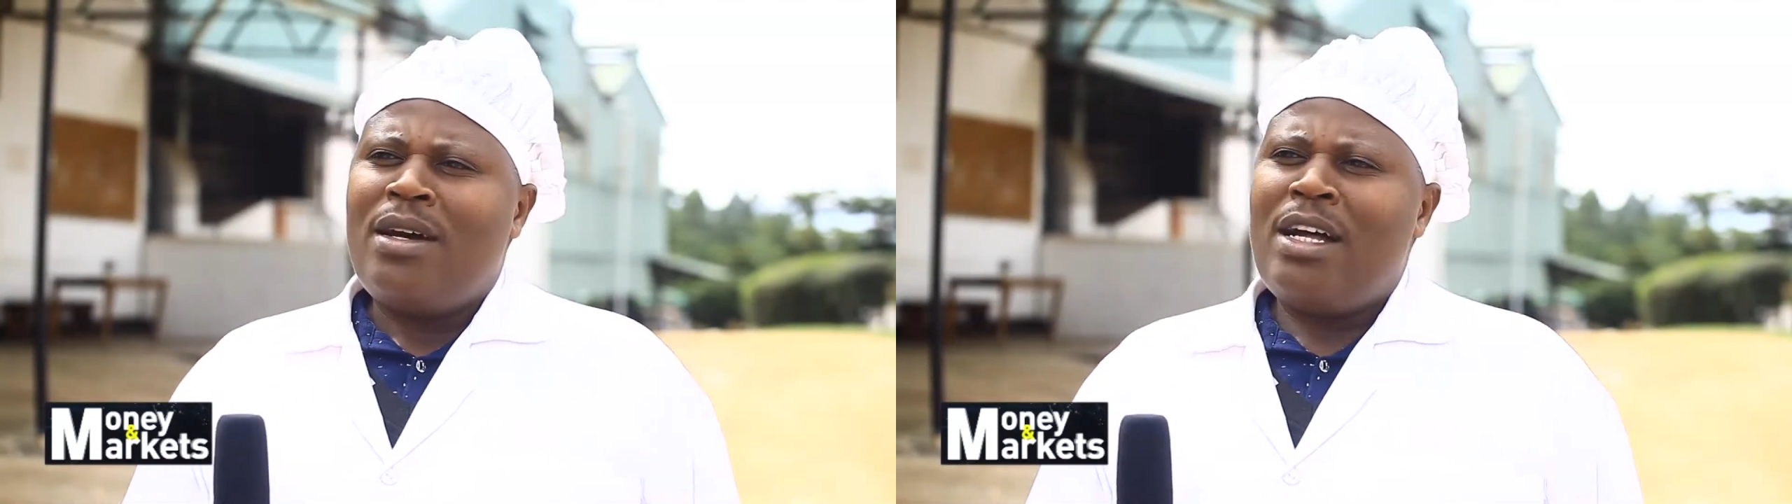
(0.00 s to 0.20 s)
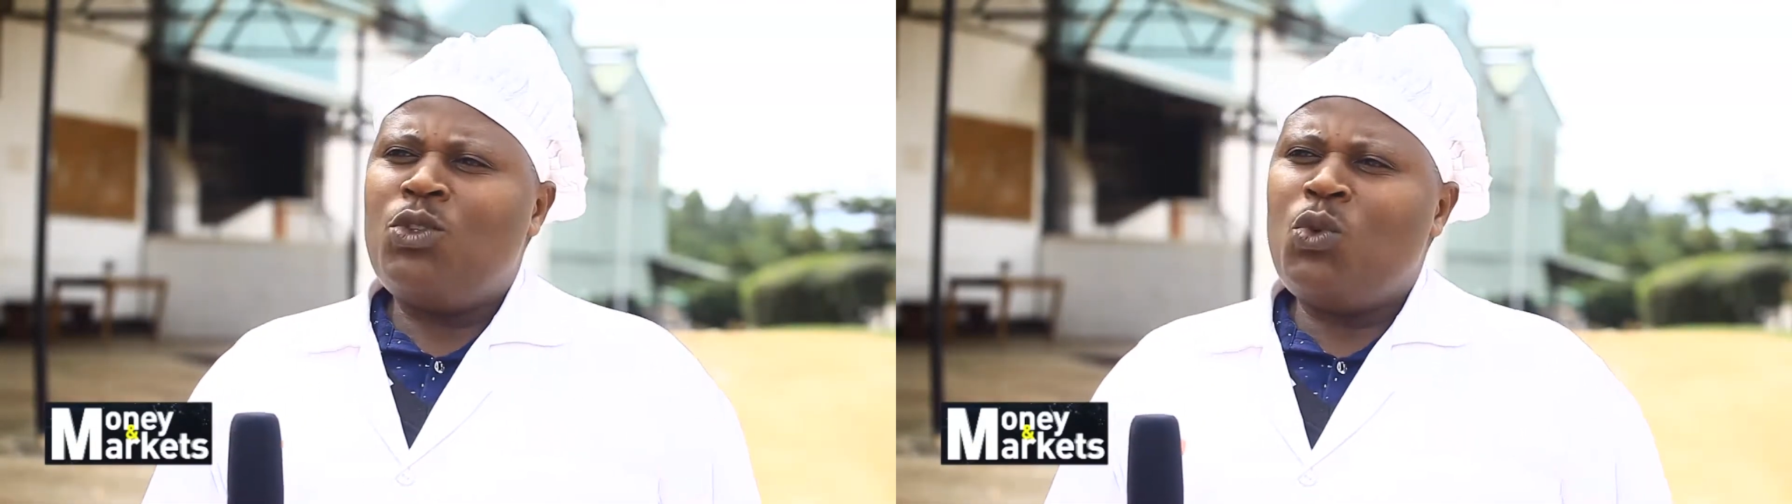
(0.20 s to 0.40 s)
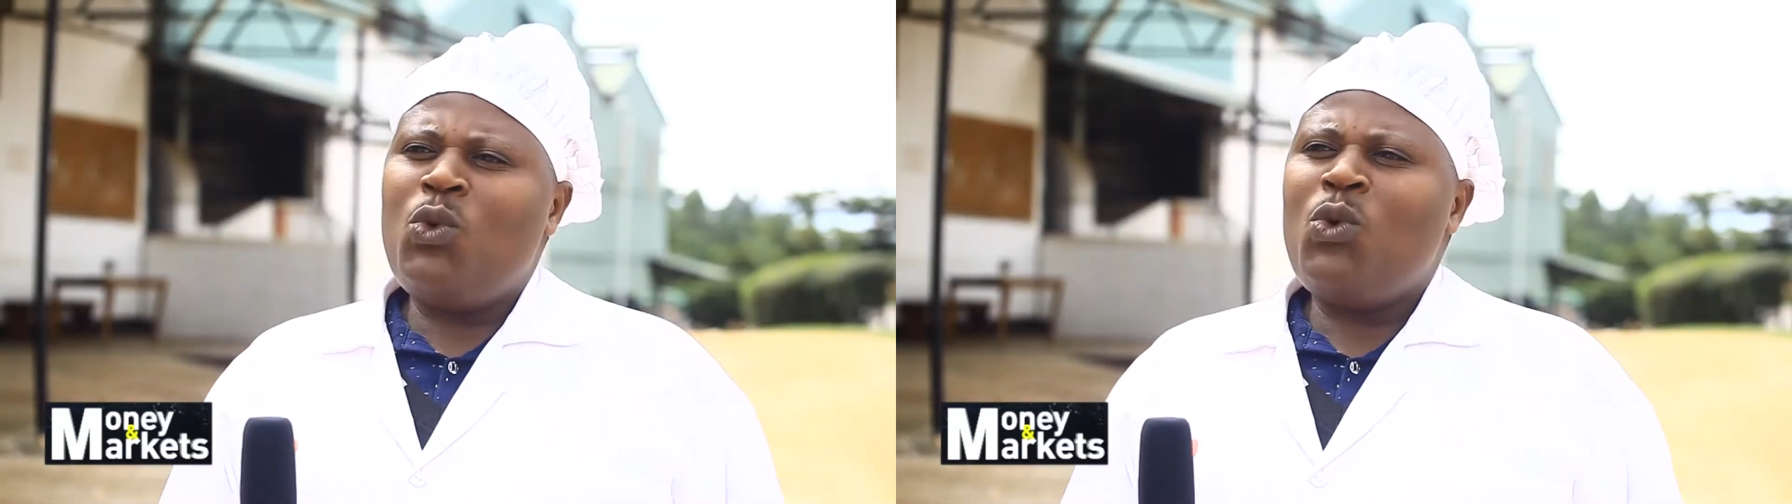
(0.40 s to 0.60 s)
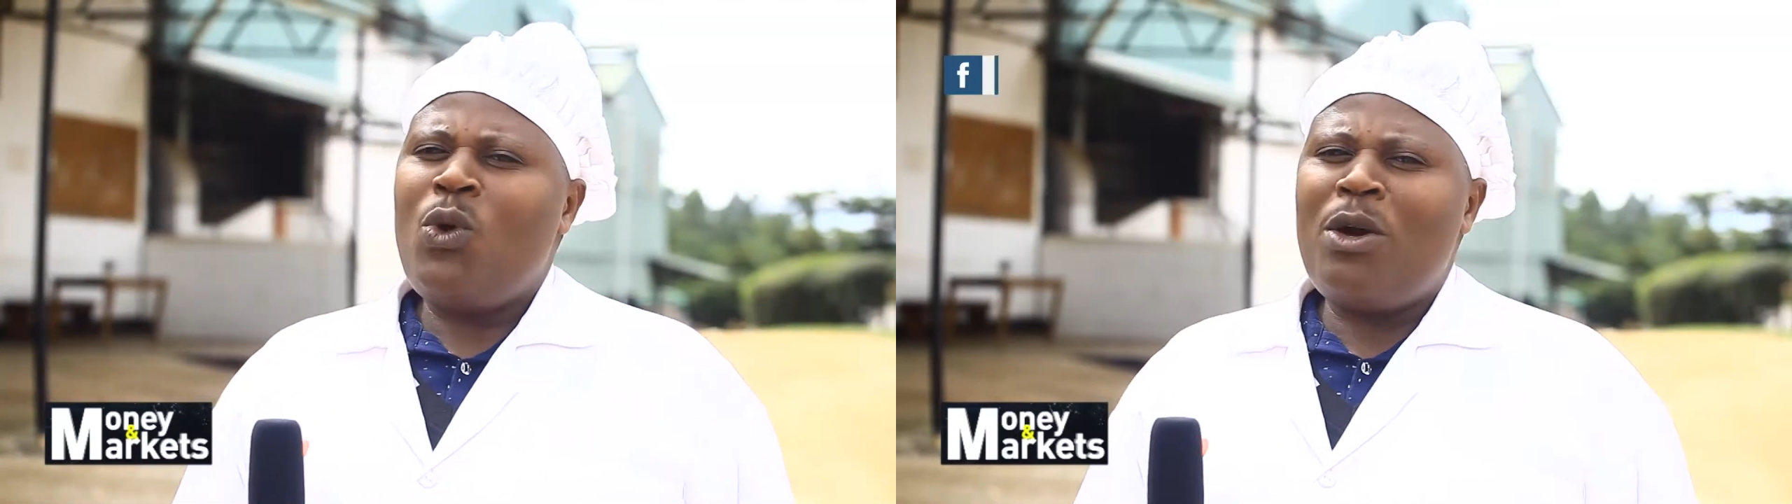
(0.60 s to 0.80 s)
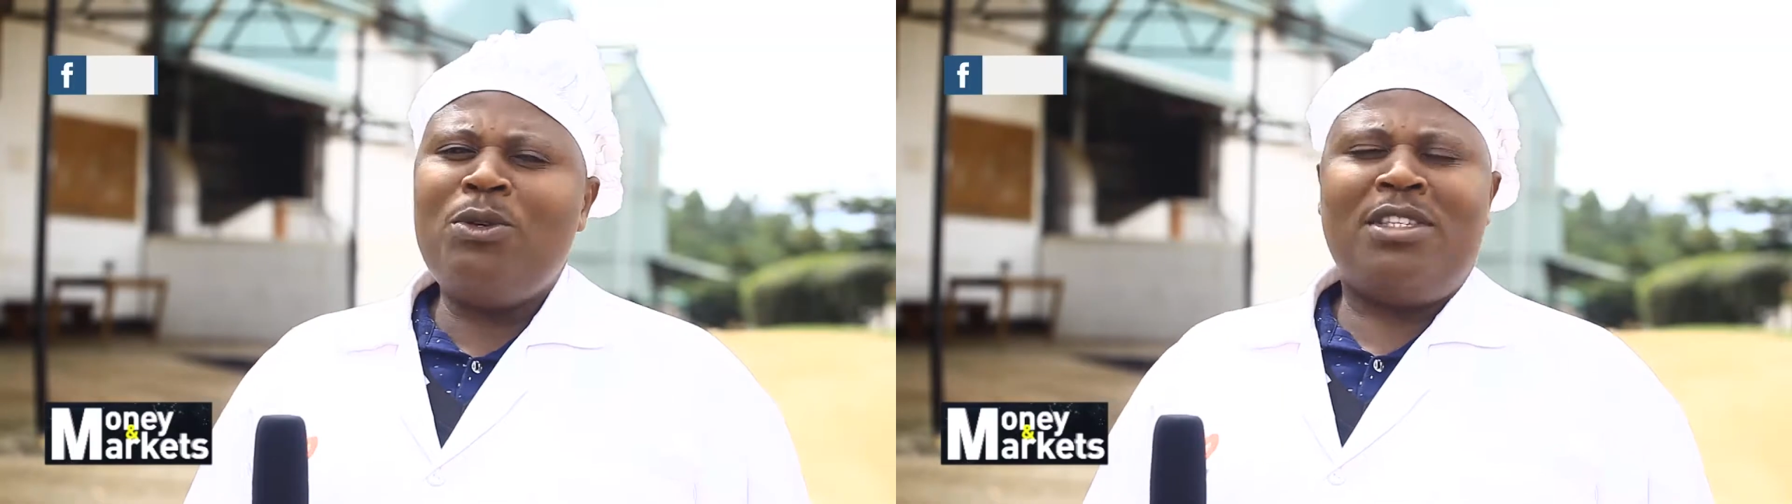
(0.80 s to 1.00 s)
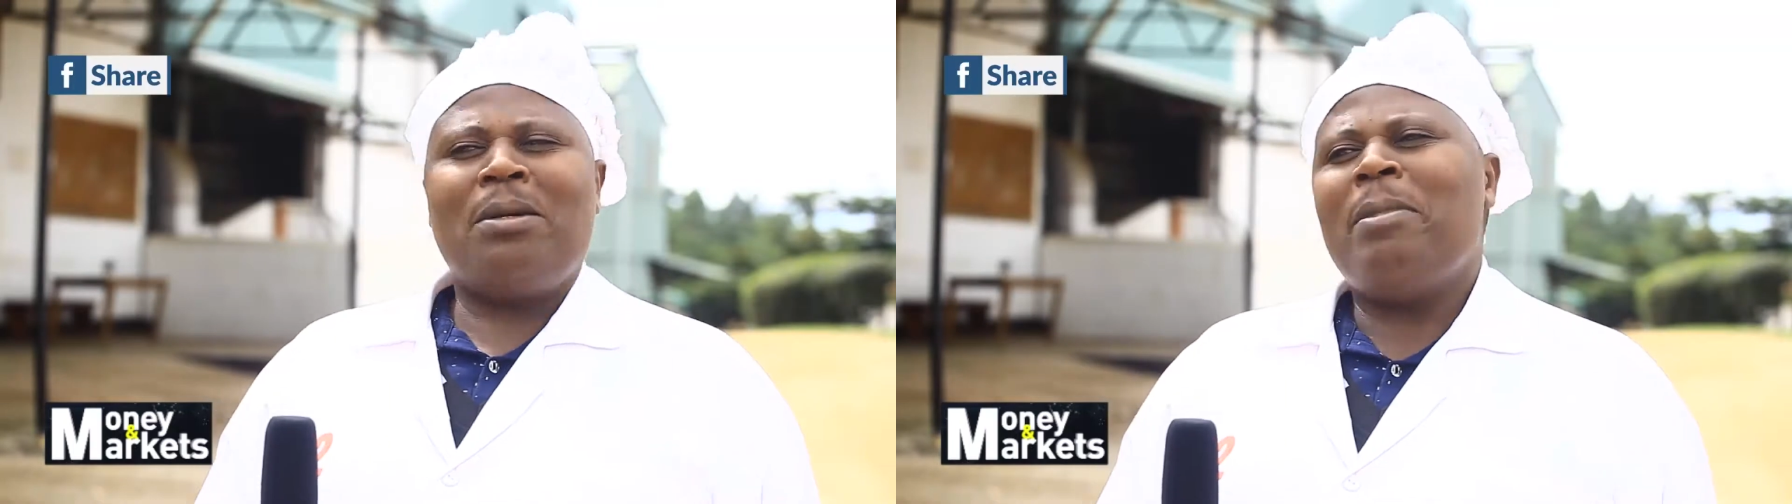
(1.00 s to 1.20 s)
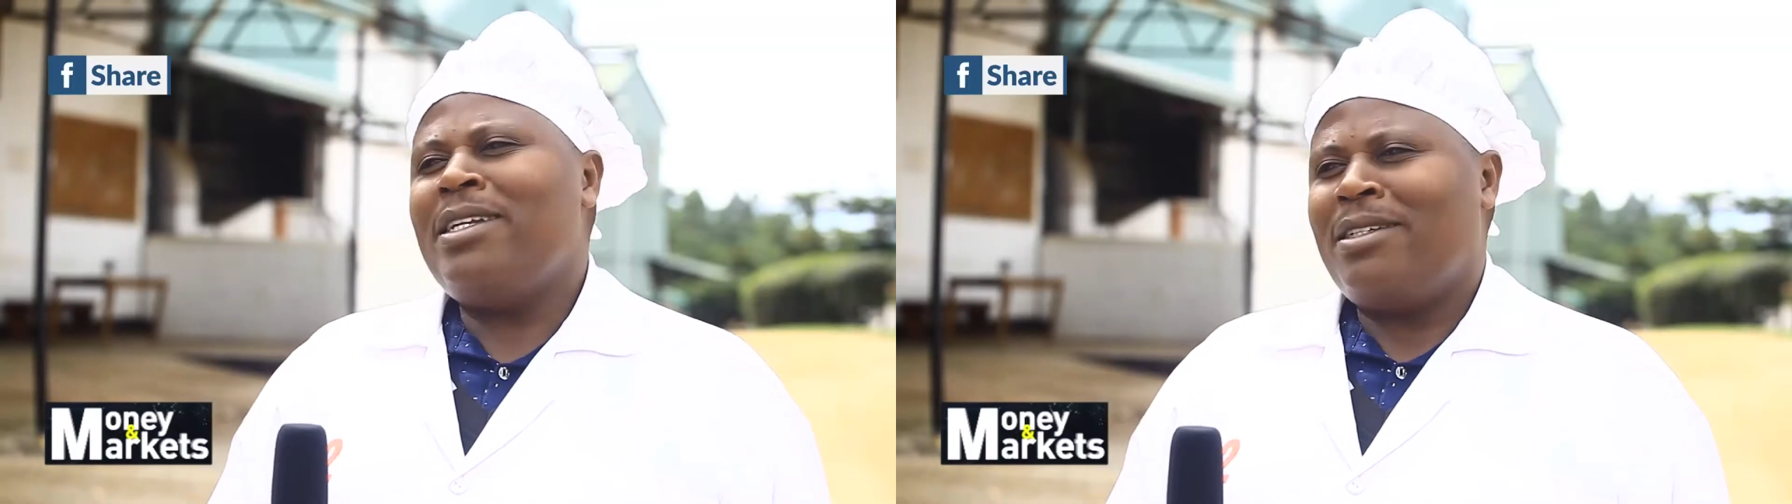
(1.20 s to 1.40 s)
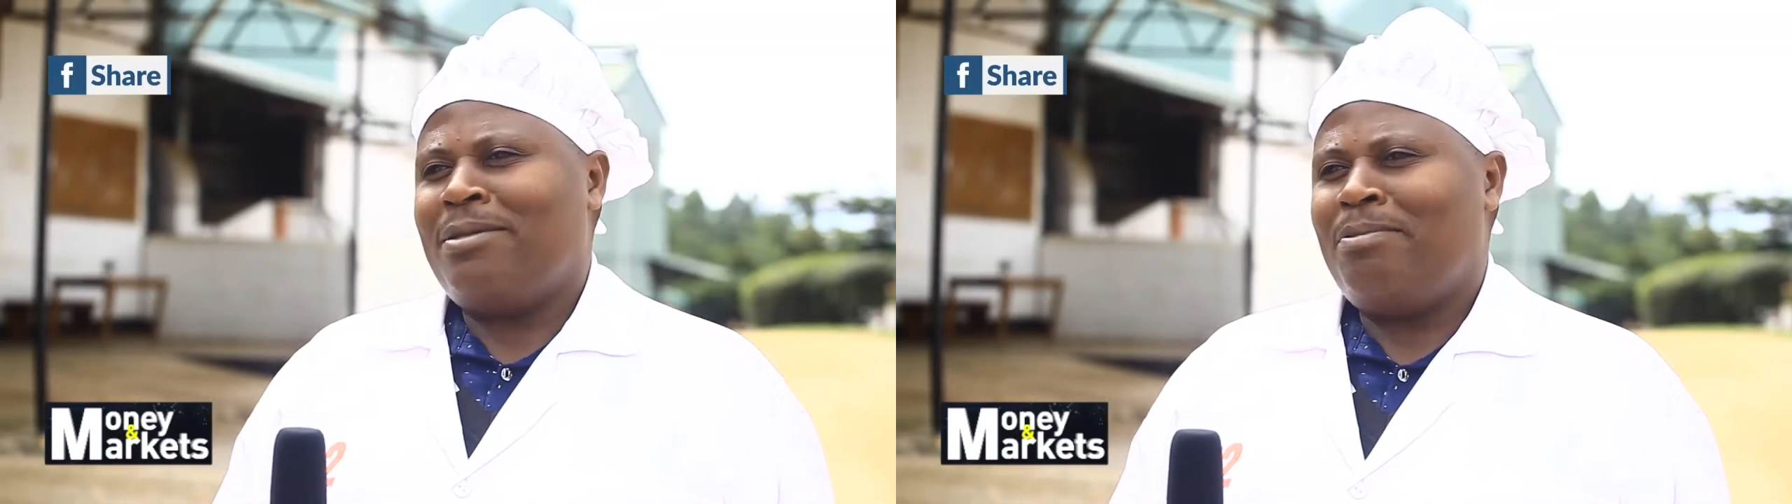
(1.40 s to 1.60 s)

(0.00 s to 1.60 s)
and two, you are losing money.